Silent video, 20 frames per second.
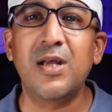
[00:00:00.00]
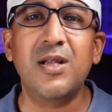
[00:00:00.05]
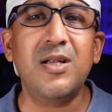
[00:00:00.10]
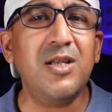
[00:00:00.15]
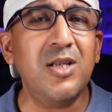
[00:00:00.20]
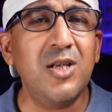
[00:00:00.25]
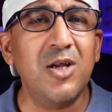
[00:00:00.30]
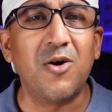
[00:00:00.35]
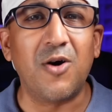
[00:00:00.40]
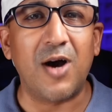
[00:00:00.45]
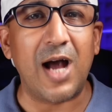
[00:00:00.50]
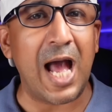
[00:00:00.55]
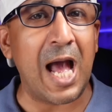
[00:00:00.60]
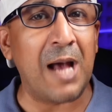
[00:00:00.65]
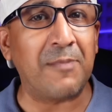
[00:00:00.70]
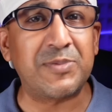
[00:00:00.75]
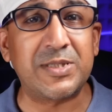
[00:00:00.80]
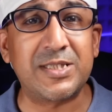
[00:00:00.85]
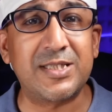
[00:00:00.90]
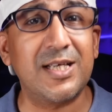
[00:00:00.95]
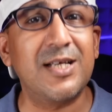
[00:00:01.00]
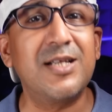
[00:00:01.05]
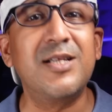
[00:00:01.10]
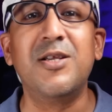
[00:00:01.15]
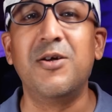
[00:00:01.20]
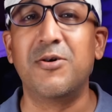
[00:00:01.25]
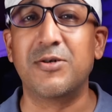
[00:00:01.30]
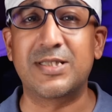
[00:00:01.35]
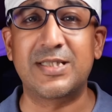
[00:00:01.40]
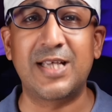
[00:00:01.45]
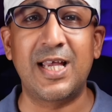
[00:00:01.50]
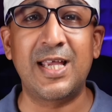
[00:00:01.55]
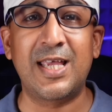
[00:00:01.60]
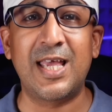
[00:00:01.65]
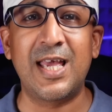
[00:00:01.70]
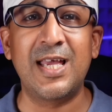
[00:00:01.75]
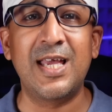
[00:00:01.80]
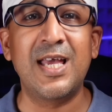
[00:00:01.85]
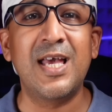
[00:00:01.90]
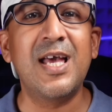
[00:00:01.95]
No apps, no
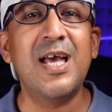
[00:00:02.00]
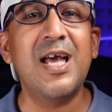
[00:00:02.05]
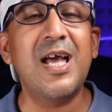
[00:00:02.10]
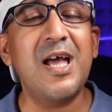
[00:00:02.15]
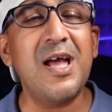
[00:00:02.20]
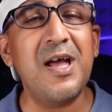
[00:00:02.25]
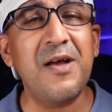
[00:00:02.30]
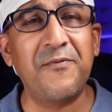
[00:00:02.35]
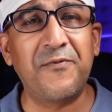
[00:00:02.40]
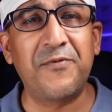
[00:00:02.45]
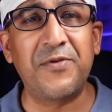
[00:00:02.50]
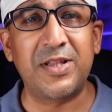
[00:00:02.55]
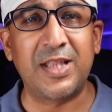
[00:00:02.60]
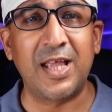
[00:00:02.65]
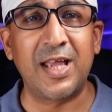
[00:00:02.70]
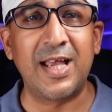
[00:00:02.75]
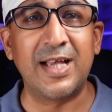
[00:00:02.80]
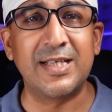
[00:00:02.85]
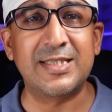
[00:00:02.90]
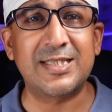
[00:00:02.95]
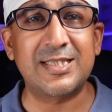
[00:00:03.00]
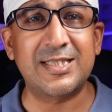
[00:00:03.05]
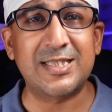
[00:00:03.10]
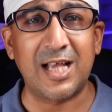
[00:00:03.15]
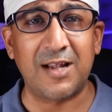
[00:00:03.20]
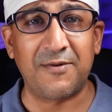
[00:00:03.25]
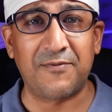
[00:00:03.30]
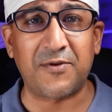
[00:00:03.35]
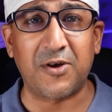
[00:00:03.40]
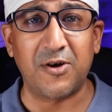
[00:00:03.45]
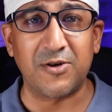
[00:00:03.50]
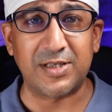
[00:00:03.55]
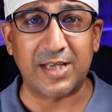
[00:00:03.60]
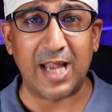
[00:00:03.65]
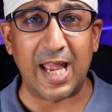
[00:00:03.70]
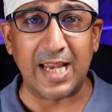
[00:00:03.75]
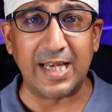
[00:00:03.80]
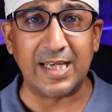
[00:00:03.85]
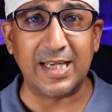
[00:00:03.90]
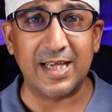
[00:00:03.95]
syncing, everything is
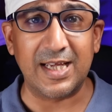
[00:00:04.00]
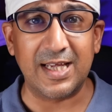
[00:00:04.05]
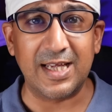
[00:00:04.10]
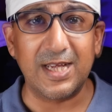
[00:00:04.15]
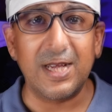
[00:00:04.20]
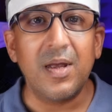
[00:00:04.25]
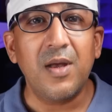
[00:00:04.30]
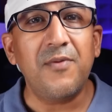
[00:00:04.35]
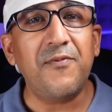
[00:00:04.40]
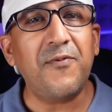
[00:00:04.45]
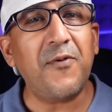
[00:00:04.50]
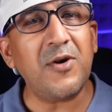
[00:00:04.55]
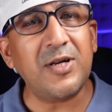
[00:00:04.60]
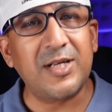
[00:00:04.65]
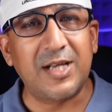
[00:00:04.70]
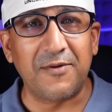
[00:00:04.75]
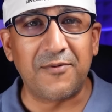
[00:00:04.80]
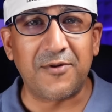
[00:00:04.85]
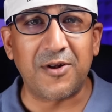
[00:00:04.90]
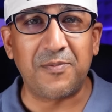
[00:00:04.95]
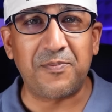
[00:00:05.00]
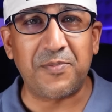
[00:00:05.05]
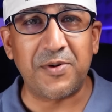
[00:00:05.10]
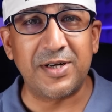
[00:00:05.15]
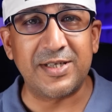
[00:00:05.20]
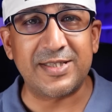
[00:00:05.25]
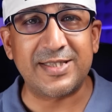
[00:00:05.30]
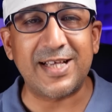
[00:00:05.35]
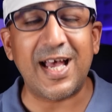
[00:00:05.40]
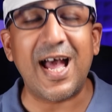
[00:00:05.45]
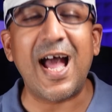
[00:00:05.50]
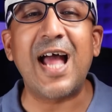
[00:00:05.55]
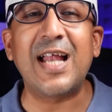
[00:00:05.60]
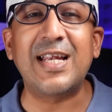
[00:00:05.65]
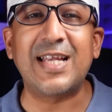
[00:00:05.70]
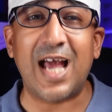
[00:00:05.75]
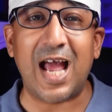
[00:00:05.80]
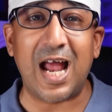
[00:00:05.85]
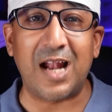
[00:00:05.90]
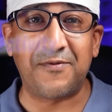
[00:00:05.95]
self-contained. For developers
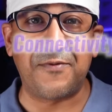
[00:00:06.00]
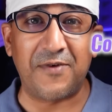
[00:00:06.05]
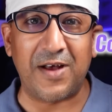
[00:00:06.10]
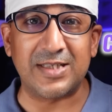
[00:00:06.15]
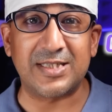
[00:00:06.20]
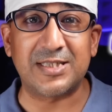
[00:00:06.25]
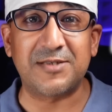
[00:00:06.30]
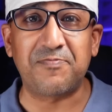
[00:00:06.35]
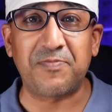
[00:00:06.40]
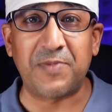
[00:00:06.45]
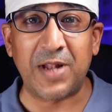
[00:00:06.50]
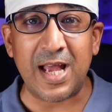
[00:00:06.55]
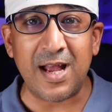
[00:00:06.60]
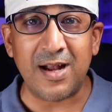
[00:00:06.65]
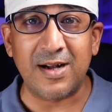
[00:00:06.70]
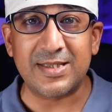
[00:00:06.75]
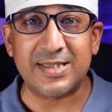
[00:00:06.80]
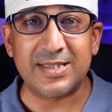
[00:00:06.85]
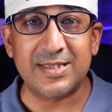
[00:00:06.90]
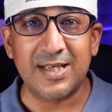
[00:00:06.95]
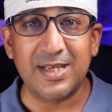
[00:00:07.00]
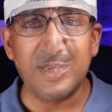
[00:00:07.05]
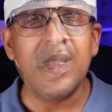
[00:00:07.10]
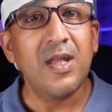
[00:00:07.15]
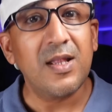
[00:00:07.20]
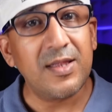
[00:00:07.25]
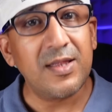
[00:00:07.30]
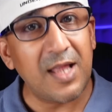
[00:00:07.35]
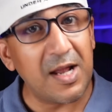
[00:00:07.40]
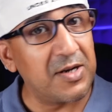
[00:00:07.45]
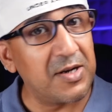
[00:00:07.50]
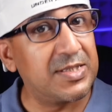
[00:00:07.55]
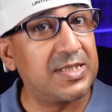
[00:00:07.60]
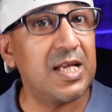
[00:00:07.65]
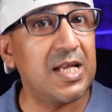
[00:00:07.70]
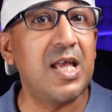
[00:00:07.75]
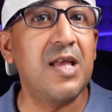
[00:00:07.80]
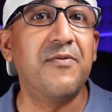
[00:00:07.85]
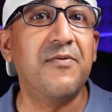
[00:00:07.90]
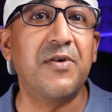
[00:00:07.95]
and advanced players, there's
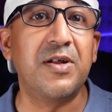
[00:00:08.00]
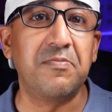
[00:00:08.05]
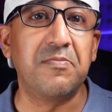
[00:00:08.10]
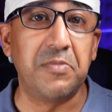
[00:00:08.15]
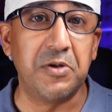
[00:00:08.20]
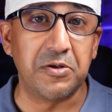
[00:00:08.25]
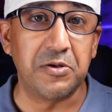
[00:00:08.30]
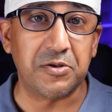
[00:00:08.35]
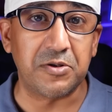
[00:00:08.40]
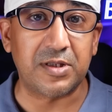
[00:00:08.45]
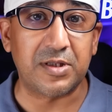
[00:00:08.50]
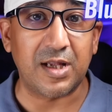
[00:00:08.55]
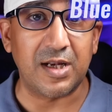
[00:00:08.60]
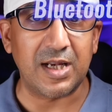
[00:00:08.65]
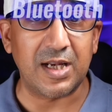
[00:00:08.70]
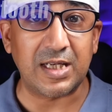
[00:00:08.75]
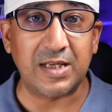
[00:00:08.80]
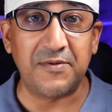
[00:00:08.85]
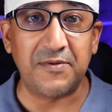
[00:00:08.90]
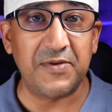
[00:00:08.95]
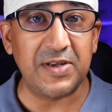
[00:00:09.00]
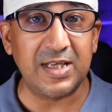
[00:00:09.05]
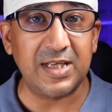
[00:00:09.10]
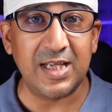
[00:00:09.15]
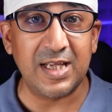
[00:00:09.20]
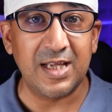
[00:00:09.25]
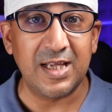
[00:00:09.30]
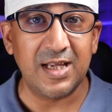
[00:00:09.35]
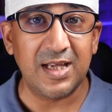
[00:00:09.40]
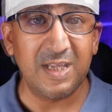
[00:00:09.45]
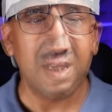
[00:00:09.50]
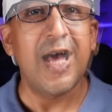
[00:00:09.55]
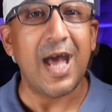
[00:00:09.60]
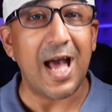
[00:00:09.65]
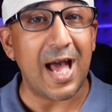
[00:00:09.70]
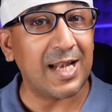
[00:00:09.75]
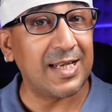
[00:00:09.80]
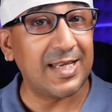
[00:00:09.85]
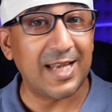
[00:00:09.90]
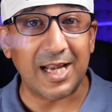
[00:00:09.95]
even Bluetooth connectivity
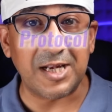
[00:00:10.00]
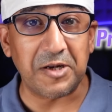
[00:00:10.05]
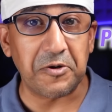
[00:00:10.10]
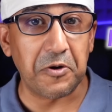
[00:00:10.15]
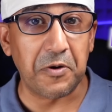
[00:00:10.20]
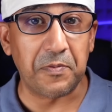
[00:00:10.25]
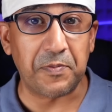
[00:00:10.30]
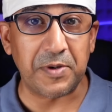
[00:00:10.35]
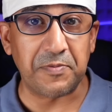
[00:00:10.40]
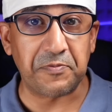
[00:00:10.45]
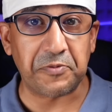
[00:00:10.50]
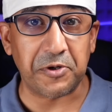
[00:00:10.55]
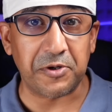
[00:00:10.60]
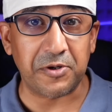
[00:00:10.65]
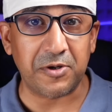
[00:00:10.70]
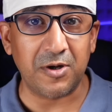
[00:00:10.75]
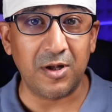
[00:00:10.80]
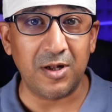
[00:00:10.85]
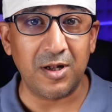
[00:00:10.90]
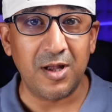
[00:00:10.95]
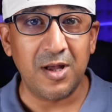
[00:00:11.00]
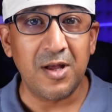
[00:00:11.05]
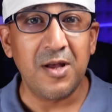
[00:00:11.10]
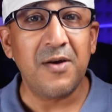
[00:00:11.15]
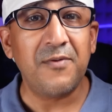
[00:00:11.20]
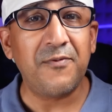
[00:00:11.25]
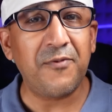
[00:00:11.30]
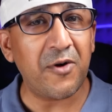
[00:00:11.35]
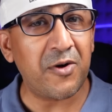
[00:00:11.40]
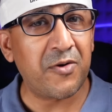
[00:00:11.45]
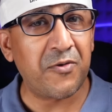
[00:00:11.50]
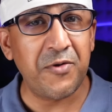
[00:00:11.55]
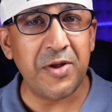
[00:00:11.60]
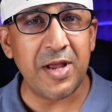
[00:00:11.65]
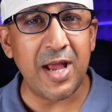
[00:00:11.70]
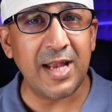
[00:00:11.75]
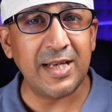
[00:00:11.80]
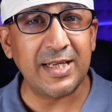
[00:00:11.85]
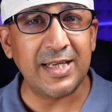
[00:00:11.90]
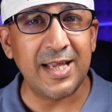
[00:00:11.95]
and an open protocol for
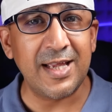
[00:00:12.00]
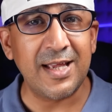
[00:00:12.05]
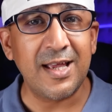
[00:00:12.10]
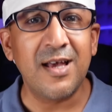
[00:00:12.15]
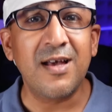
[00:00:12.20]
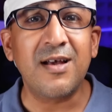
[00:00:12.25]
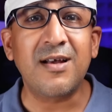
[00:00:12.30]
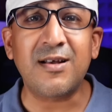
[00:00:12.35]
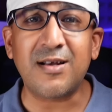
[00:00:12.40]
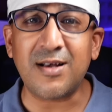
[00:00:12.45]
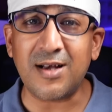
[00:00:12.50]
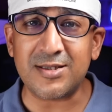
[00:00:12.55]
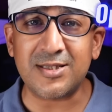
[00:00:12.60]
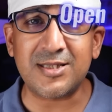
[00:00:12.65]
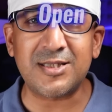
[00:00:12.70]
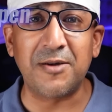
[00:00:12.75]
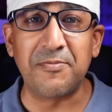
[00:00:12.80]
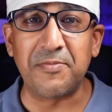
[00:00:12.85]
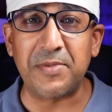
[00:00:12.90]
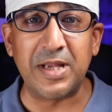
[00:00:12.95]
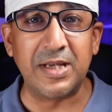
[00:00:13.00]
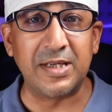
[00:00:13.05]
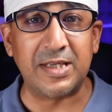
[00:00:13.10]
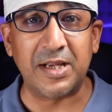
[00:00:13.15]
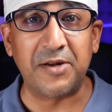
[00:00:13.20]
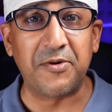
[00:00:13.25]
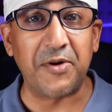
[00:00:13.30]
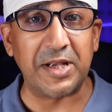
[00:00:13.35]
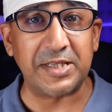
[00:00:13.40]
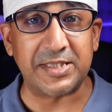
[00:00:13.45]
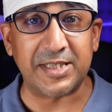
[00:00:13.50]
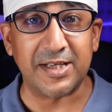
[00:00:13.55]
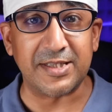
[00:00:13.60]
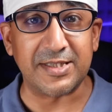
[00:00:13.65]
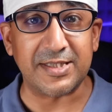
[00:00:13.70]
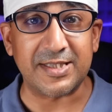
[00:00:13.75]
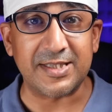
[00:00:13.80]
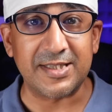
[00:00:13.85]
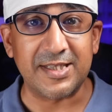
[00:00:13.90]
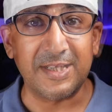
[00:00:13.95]
creating custom
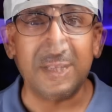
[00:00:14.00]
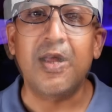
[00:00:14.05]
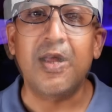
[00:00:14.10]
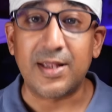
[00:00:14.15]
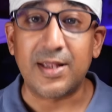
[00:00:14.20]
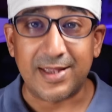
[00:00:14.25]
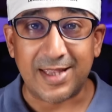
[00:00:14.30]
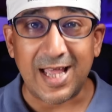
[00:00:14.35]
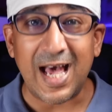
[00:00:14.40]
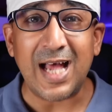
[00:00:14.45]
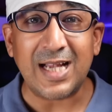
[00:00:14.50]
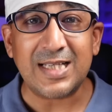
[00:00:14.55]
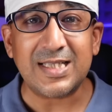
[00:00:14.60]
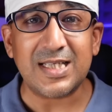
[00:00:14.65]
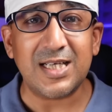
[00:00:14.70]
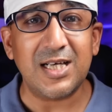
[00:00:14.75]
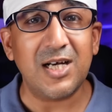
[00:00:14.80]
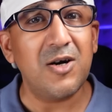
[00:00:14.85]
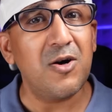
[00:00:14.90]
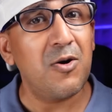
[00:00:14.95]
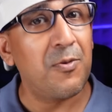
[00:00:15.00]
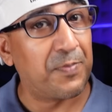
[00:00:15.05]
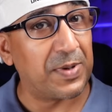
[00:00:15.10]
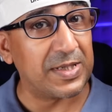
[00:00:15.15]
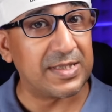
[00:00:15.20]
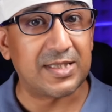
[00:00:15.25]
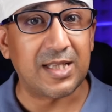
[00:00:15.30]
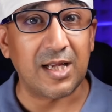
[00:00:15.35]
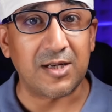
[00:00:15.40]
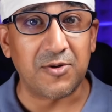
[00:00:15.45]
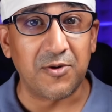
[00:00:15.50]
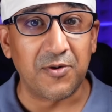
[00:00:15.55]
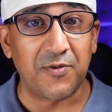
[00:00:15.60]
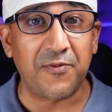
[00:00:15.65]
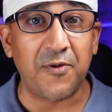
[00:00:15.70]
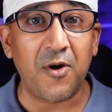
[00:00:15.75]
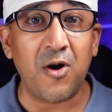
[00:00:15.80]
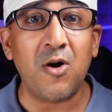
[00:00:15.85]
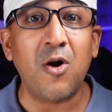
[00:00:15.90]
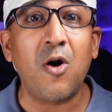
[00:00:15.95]
integrations. That opens the door
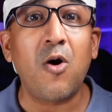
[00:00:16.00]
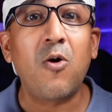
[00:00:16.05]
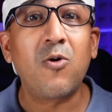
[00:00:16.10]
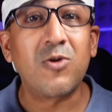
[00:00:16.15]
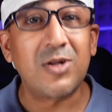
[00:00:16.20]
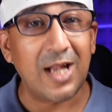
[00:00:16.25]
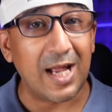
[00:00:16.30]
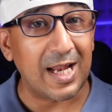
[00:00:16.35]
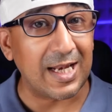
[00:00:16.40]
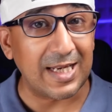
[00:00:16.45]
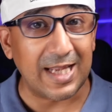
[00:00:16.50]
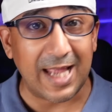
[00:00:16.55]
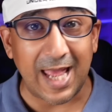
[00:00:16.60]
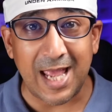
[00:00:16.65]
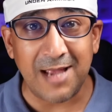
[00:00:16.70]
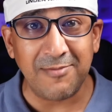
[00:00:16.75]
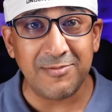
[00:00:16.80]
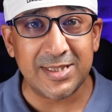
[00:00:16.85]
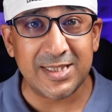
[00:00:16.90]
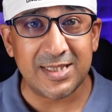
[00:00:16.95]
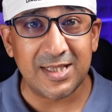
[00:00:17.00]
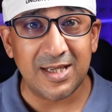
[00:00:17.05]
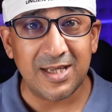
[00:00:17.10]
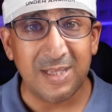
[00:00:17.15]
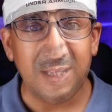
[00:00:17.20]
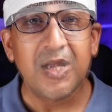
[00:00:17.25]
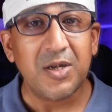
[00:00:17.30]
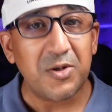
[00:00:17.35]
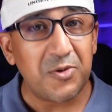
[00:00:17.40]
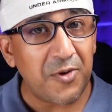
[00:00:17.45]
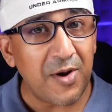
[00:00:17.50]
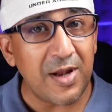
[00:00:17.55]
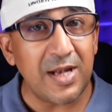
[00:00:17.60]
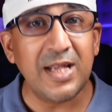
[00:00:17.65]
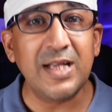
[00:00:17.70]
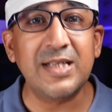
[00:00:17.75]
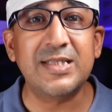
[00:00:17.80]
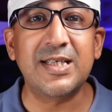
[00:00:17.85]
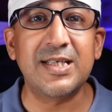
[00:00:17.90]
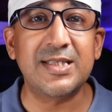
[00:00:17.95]
for online games,
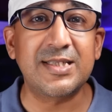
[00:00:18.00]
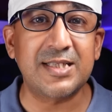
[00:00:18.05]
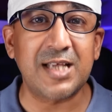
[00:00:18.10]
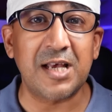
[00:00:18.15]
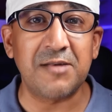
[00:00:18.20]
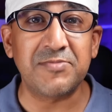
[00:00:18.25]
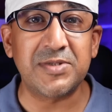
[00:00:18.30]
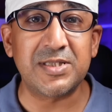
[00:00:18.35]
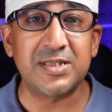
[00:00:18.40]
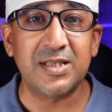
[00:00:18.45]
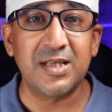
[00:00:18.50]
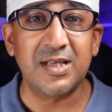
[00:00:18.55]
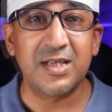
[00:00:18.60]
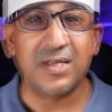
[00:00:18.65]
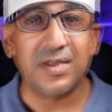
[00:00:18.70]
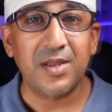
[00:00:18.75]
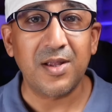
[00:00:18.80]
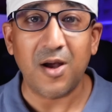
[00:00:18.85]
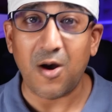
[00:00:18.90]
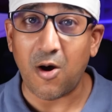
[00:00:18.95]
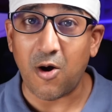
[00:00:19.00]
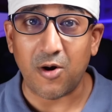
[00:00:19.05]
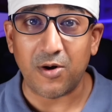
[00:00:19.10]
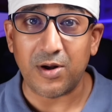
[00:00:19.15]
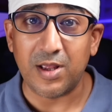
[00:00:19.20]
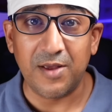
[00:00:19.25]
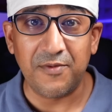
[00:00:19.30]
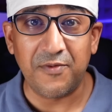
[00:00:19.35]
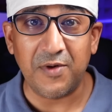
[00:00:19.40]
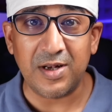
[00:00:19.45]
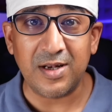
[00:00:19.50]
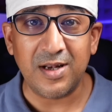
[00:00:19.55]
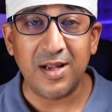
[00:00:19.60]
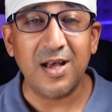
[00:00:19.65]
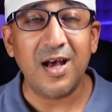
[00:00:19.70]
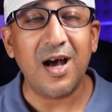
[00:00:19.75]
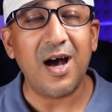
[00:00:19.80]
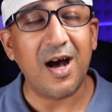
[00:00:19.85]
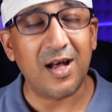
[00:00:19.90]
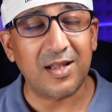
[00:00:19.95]
training systems, or even
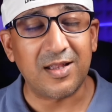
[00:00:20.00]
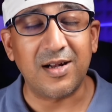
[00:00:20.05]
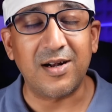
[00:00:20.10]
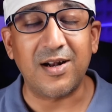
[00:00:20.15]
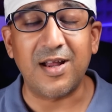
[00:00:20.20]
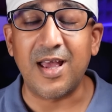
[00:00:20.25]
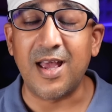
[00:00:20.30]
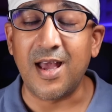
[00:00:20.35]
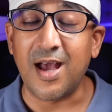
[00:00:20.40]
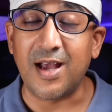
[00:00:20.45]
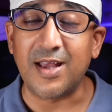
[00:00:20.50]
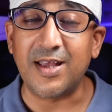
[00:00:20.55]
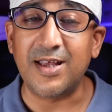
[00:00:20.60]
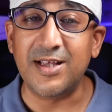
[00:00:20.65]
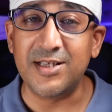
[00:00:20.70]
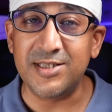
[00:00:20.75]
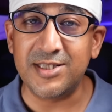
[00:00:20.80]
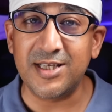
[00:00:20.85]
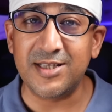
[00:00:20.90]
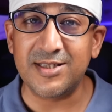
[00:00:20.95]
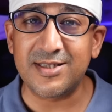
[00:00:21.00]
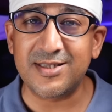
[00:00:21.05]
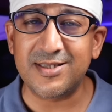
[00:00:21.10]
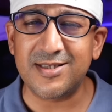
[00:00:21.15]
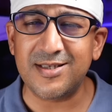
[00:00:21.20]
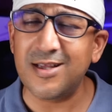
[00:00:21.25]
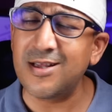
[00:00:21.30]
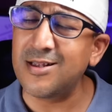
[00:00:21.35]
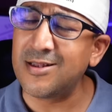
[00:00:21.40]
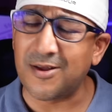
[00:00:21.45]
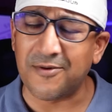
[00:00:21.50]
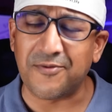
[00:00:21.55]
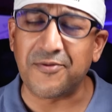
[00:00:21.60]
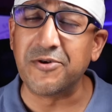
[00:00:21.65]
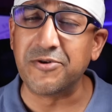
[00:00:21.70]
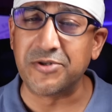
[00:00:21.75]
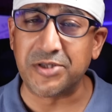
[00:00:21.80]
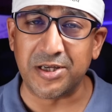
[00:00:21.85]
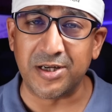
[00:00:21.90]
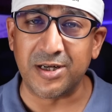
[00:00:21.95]
other AI engines in the
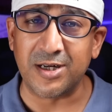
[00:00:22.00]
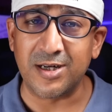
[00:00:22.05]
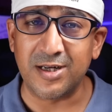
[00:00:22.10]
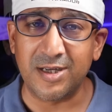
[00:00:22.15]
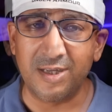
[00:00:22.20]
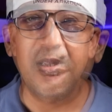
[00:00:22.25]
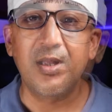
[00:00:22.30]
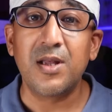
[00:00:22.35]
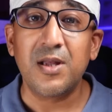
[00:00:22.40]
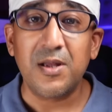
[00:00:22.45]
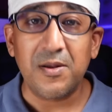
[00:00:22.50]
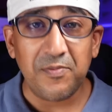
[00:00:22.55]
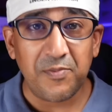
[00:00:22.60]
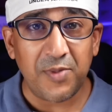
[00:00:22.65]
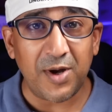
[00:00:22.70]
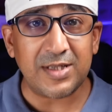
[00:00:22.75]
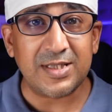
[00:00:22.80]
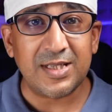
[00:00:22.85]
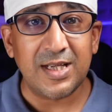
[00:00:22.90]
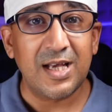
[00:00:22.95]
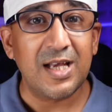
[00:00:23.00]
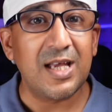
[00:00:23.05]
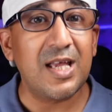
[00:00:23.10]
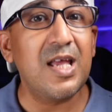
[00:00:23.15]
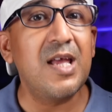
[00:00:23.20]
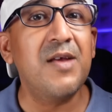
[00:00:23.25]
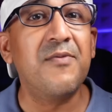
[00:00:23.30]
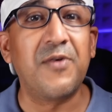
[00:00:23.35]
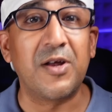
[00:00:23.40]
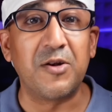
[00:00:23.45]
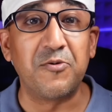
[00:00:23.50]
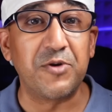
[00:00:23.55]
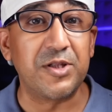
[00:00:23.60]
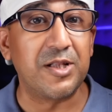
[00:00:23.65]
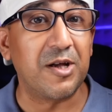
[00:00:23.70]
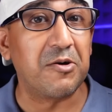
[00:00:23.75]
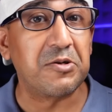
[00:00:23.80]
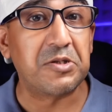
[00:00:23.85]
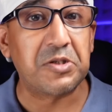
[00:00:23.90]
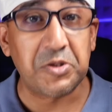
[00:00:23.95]
future. But even
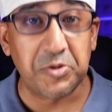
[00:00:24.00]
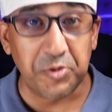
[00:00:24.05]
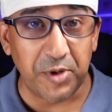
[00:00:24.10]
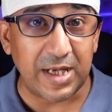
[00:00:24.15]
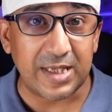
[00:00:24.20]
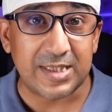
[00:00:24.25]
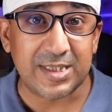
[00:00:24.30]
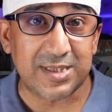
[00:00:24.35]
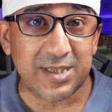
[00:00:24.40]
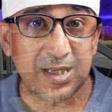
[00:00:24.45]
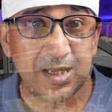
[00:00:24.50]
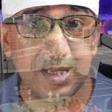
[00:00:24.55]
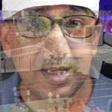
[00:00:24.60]
without tweaks,